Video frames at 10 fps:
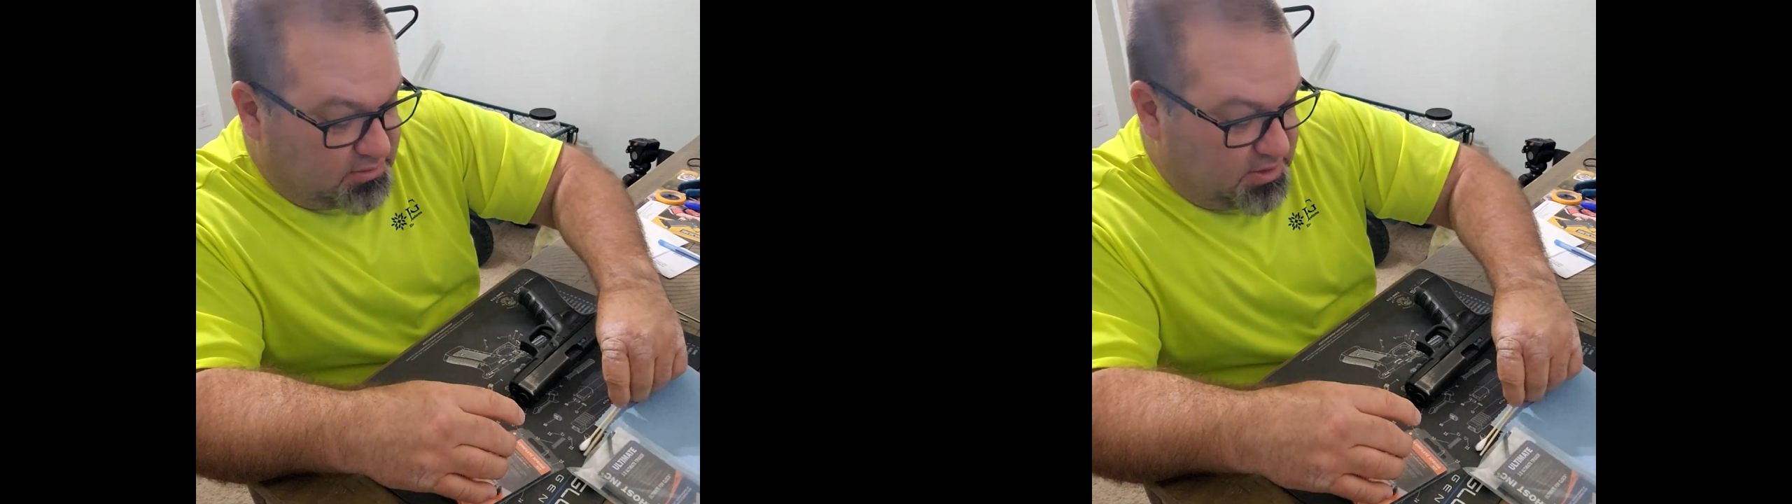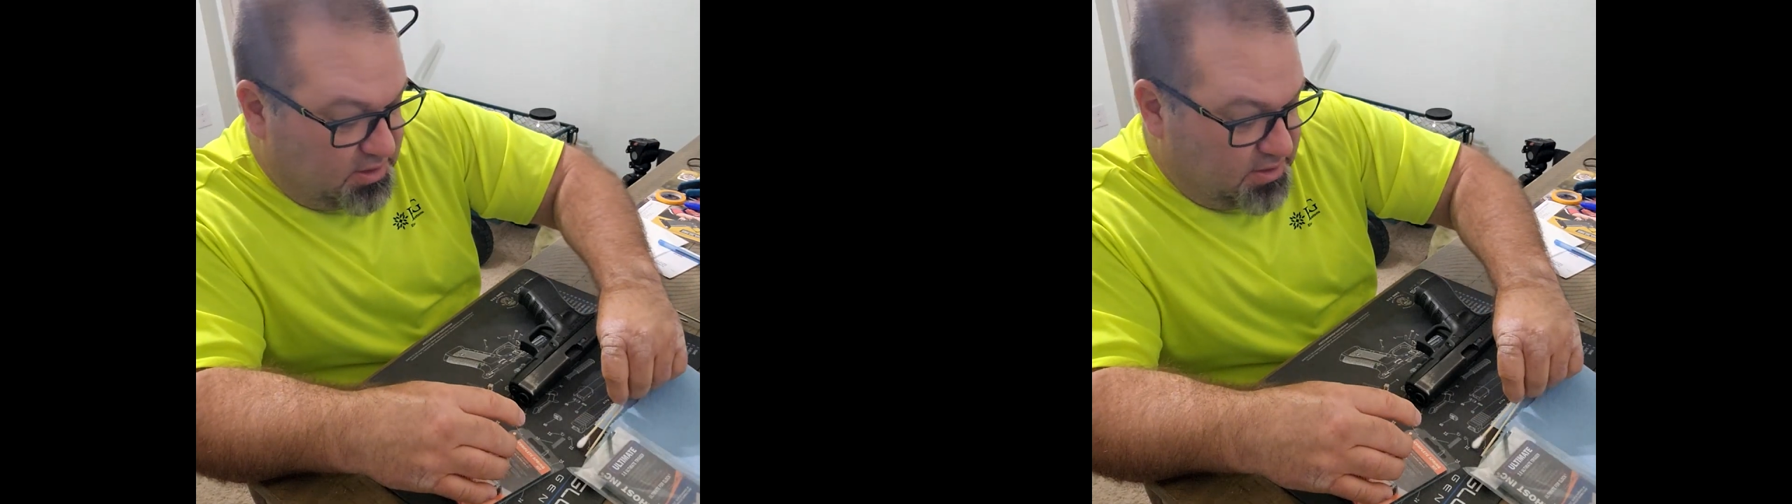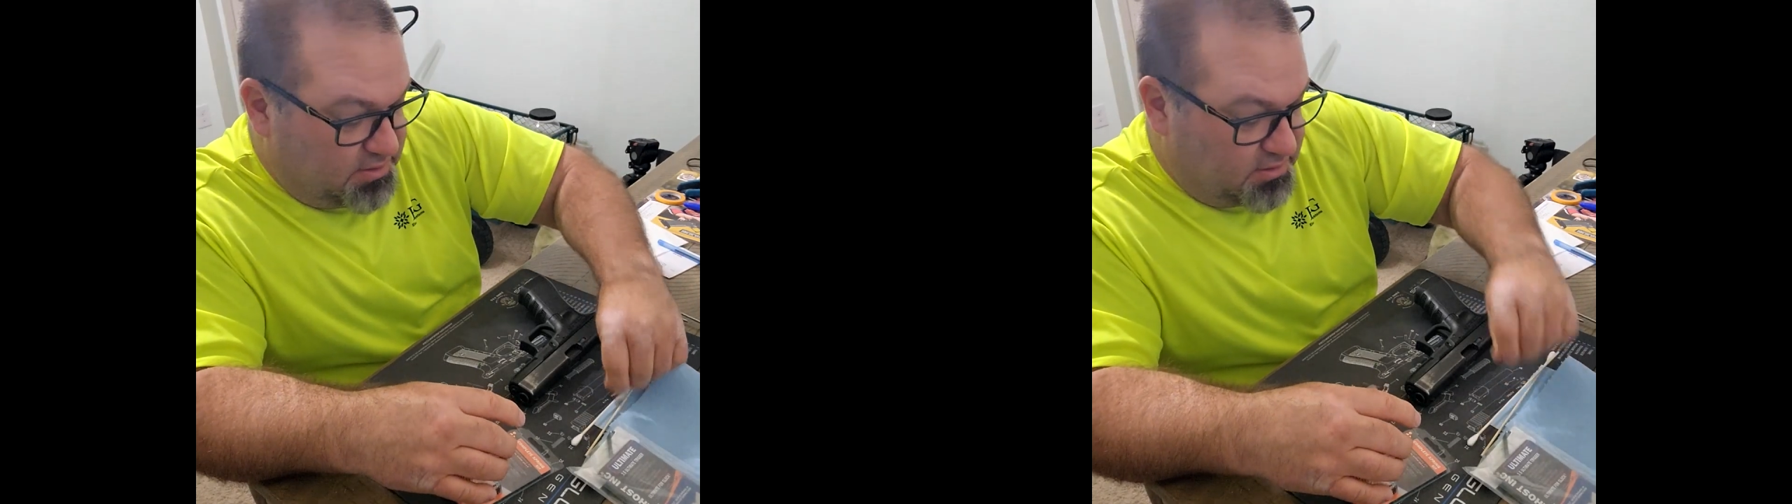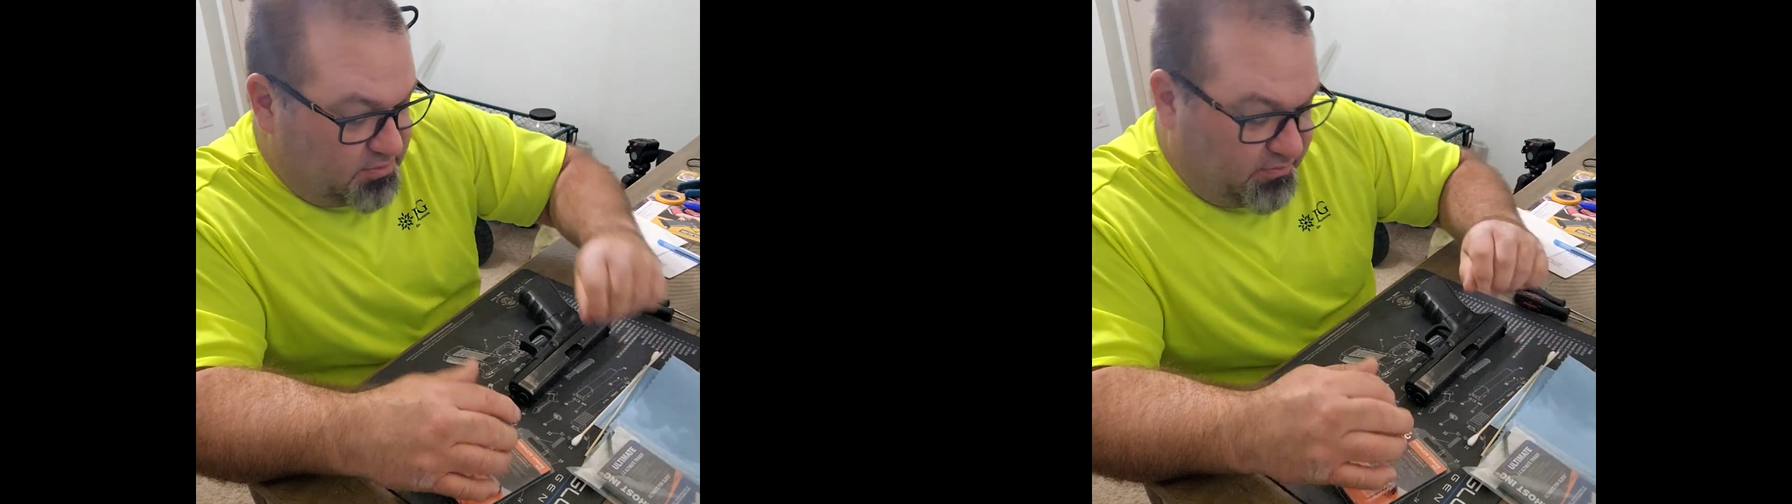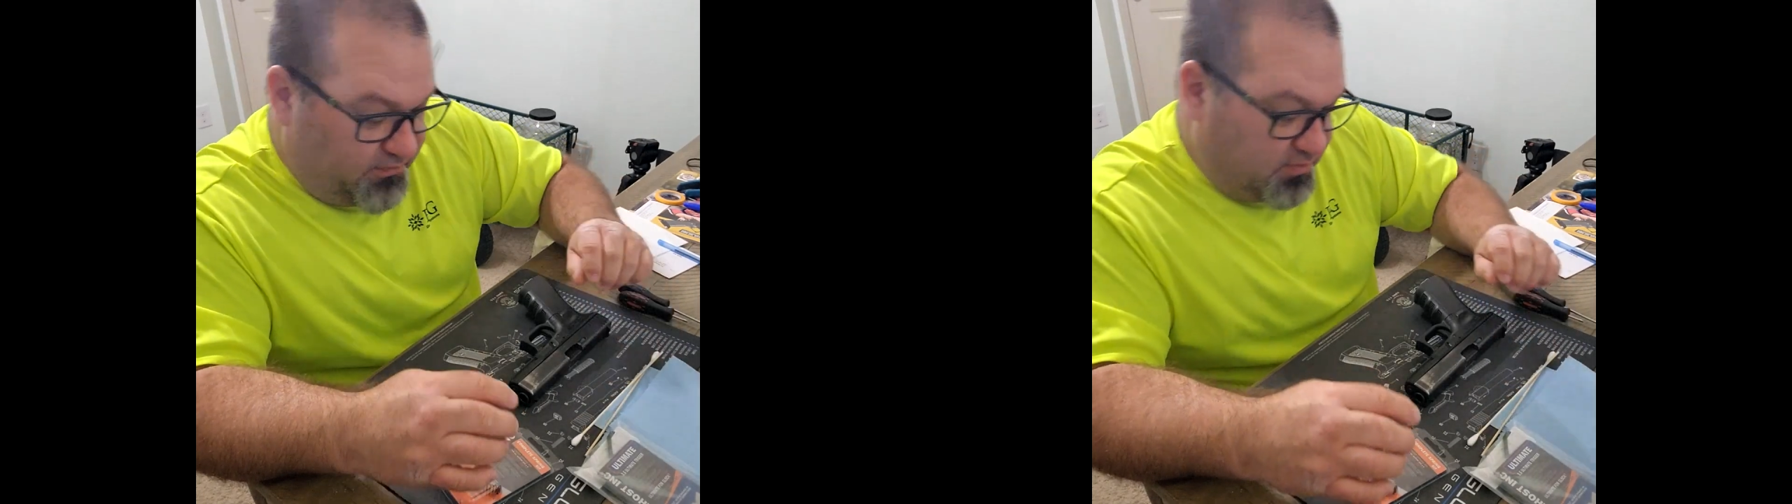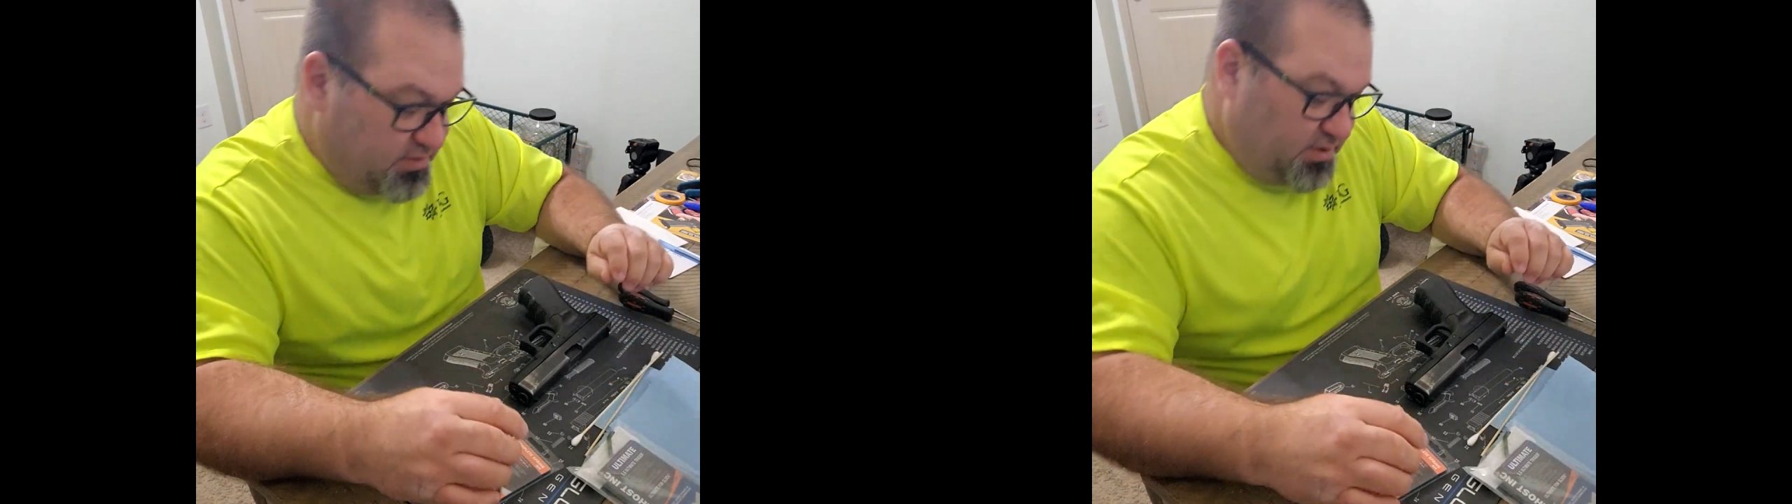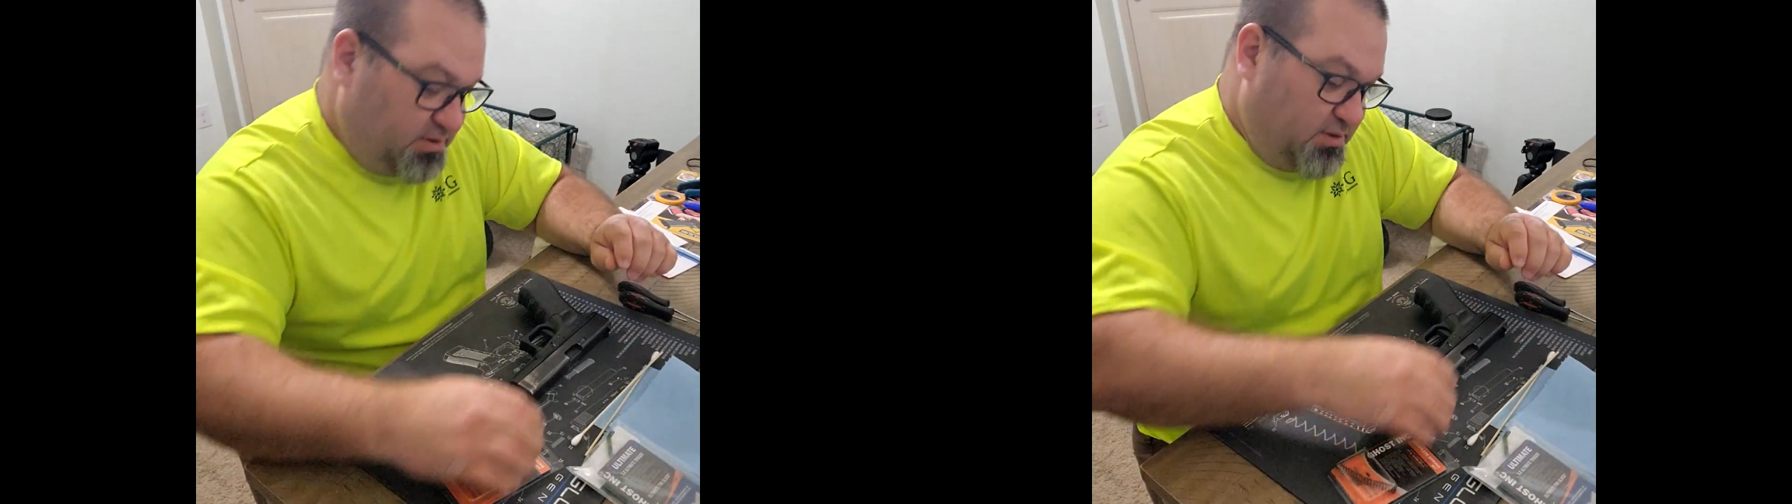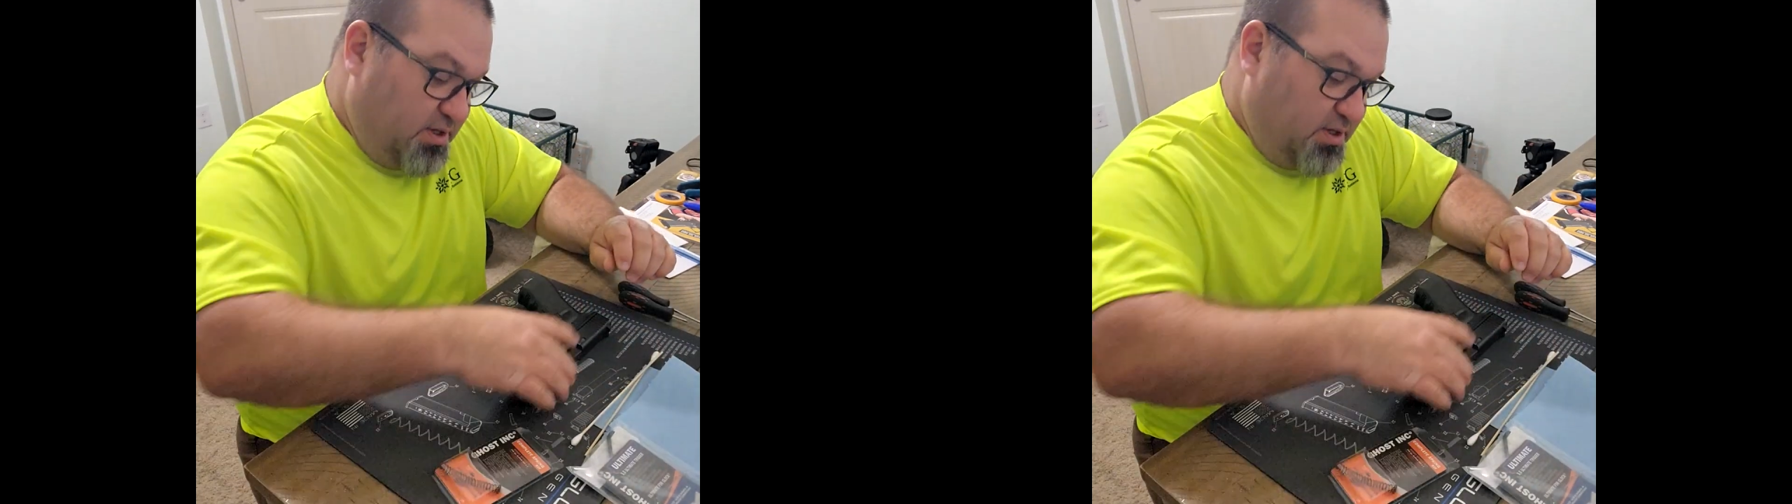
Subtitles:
cut just before this,